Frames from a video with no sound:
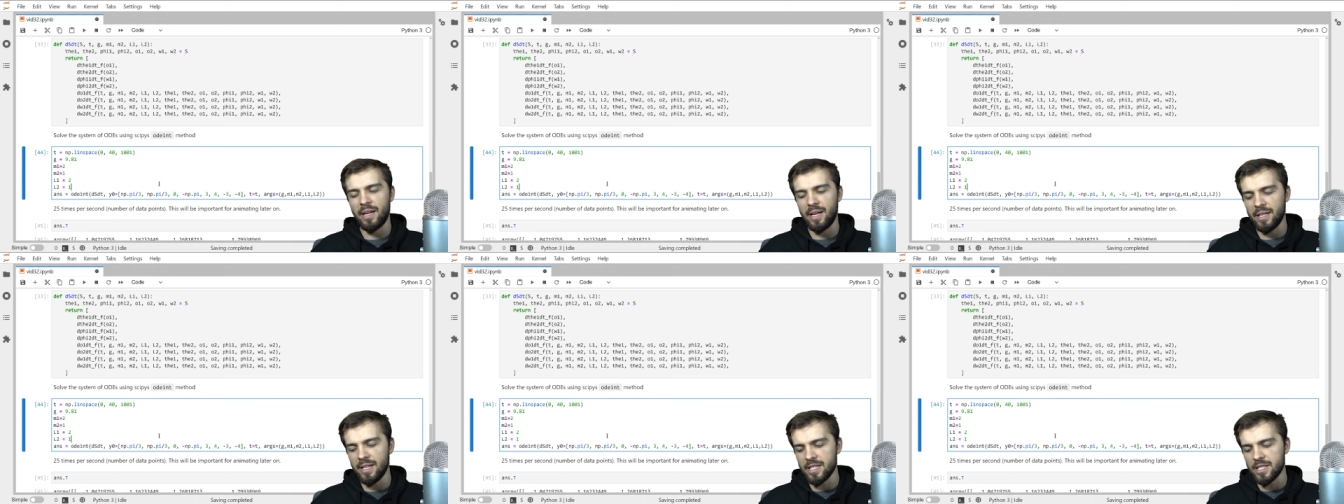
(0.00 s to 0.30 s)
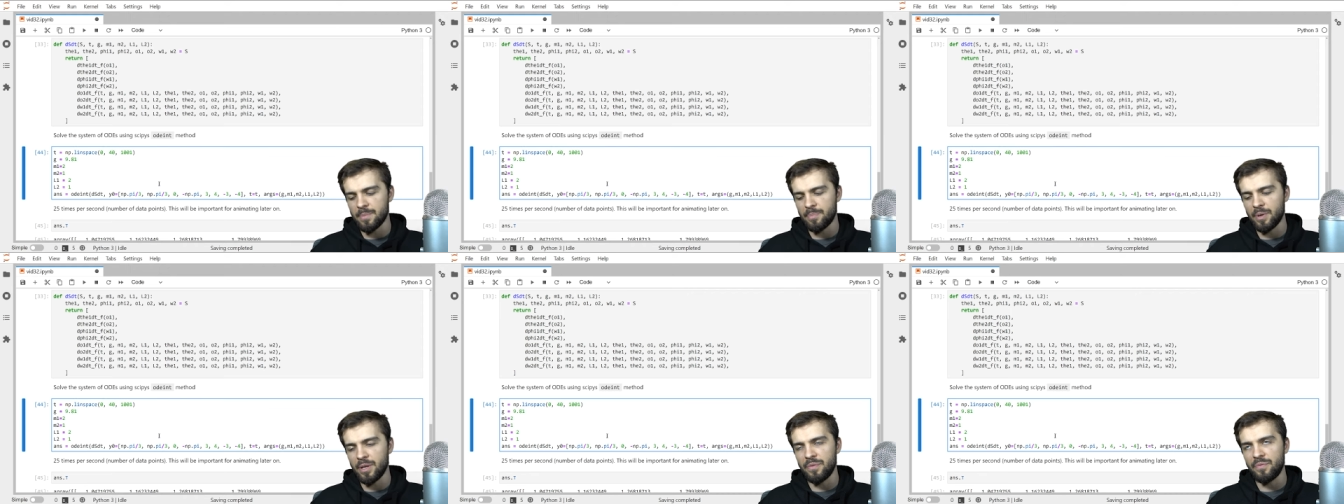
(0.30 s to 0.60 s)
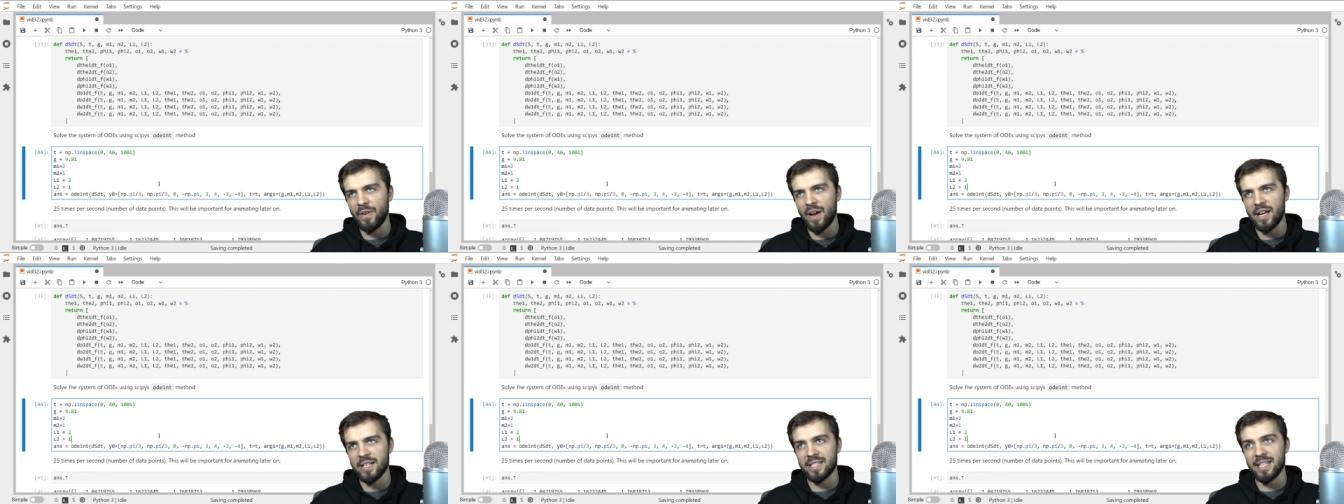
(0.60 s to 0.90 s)
And it does it pretty
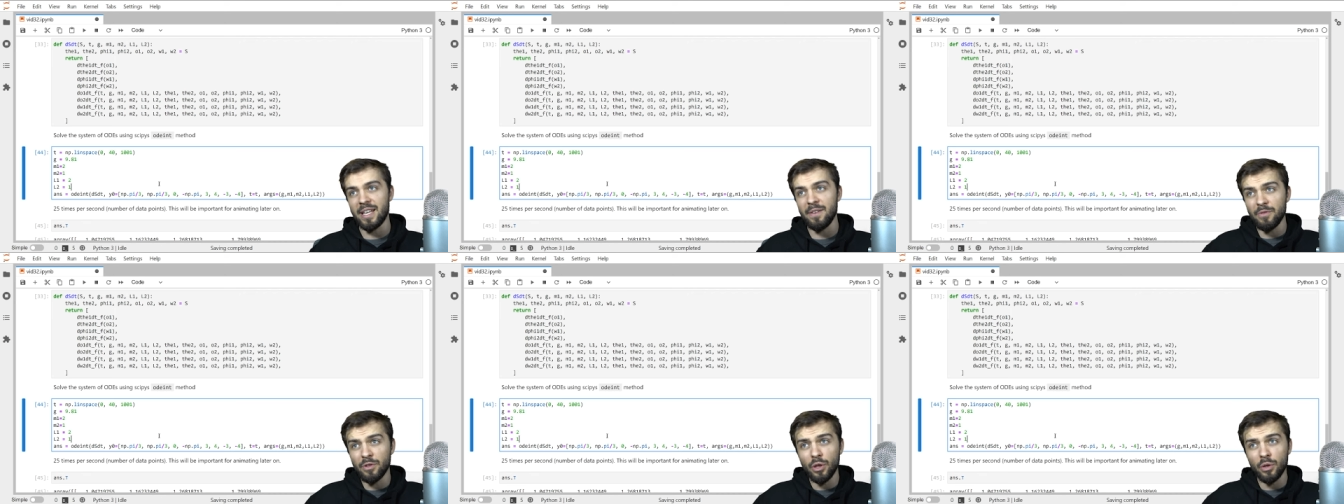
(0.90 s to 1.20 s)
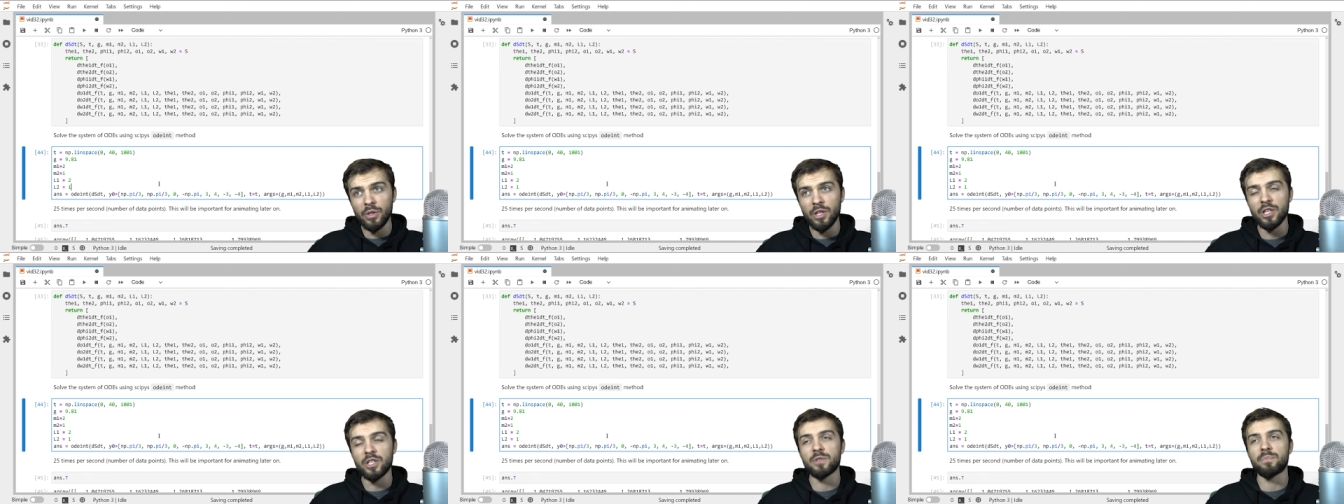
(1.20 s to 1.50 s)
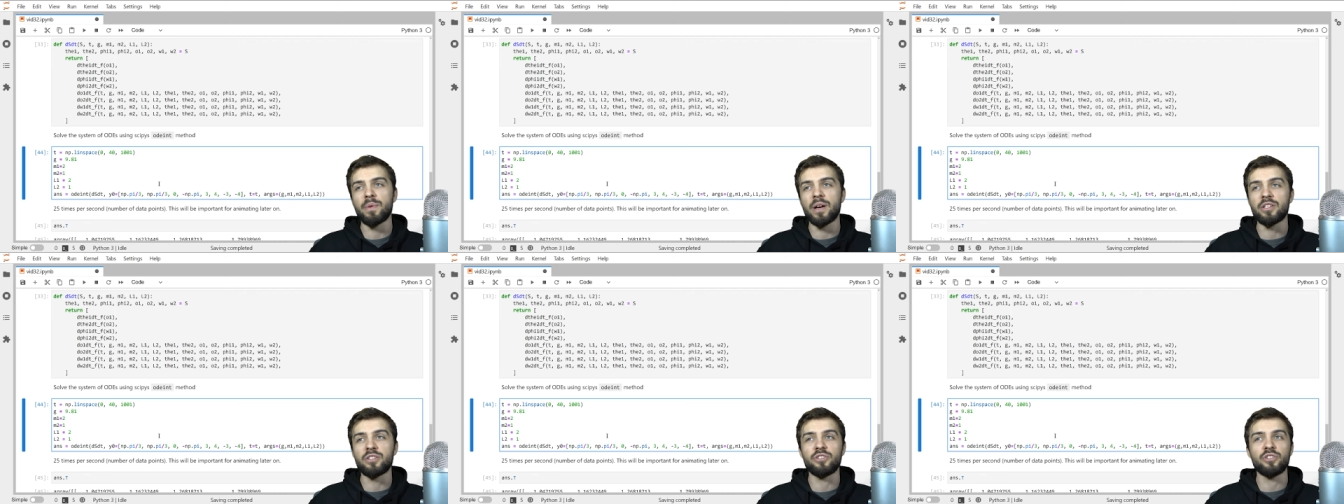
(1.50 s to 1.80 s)
fast, even though the
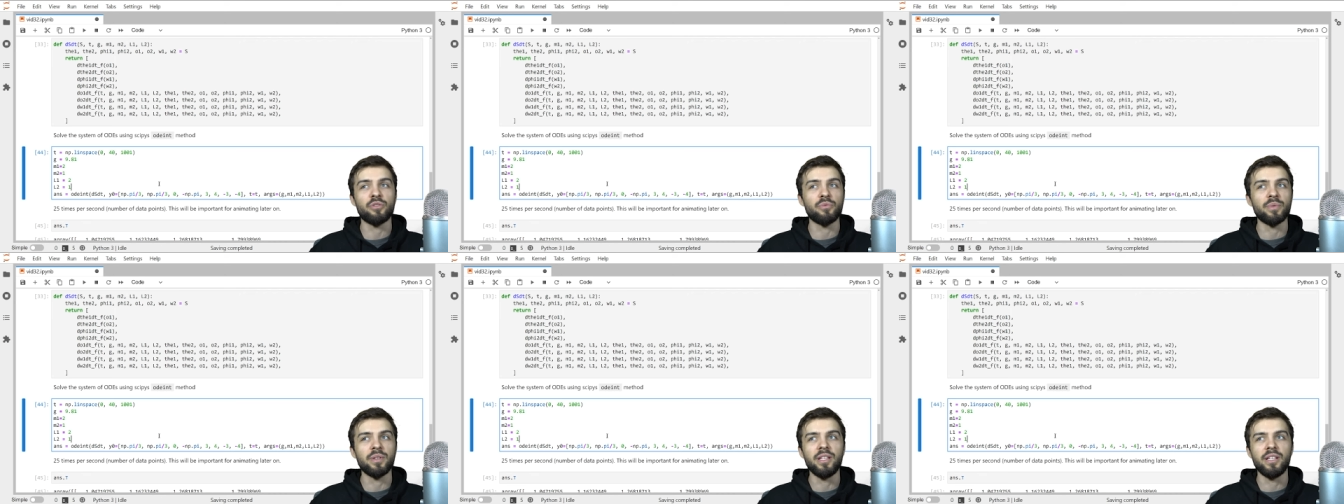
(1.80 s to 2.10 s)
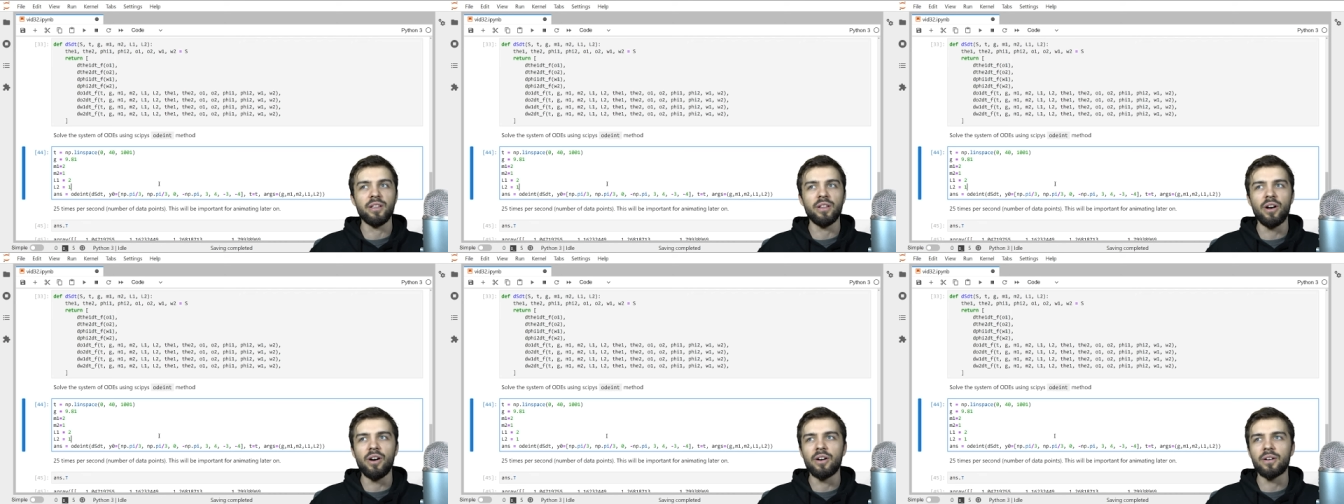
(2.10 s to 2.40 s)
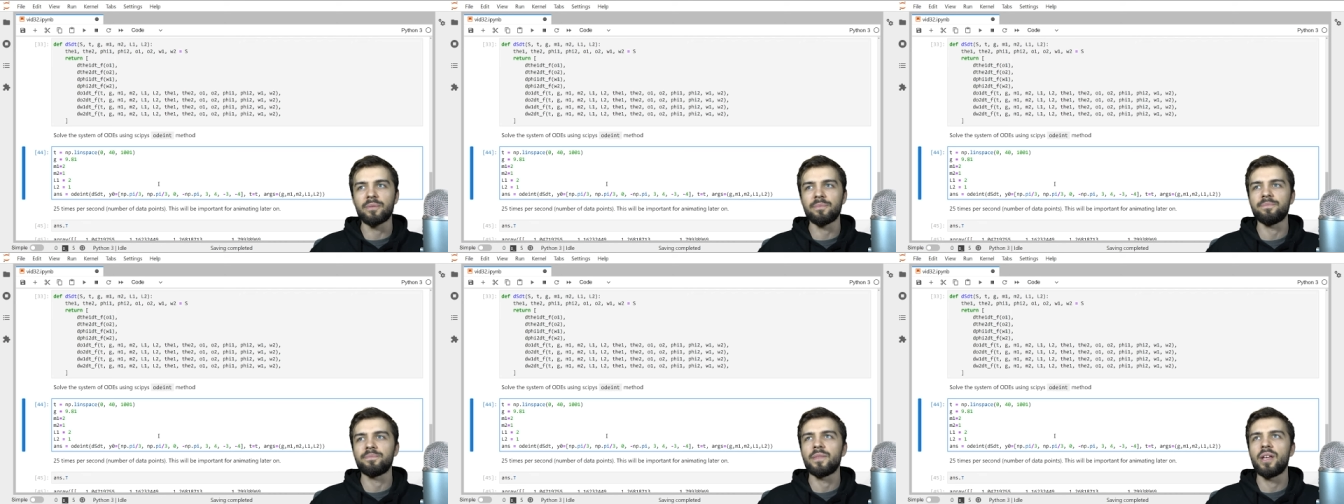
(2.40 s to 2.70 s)
expressions are really
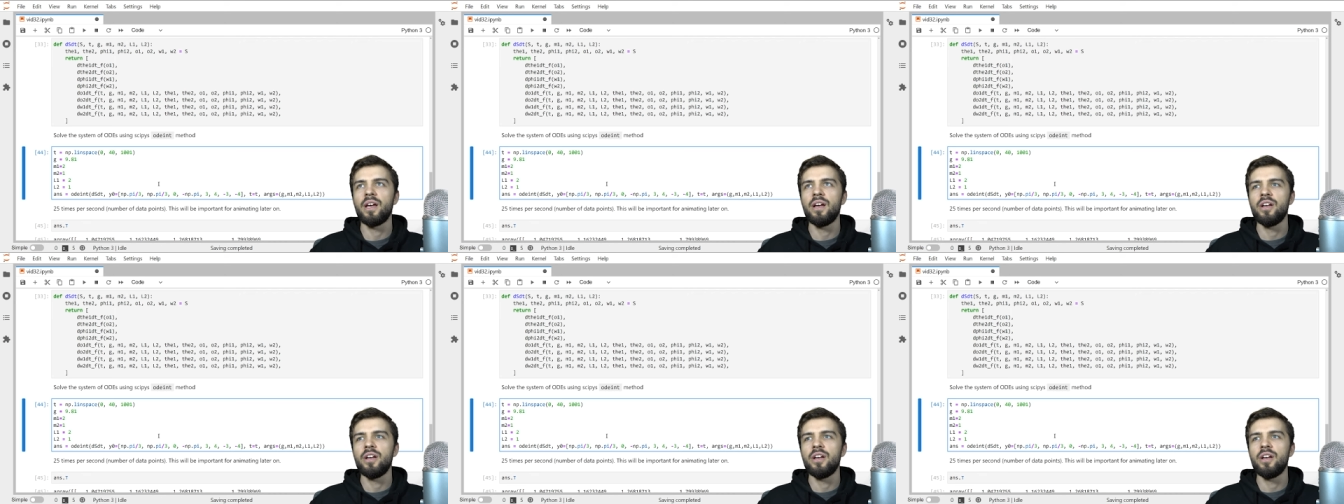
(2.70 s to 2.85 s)
long.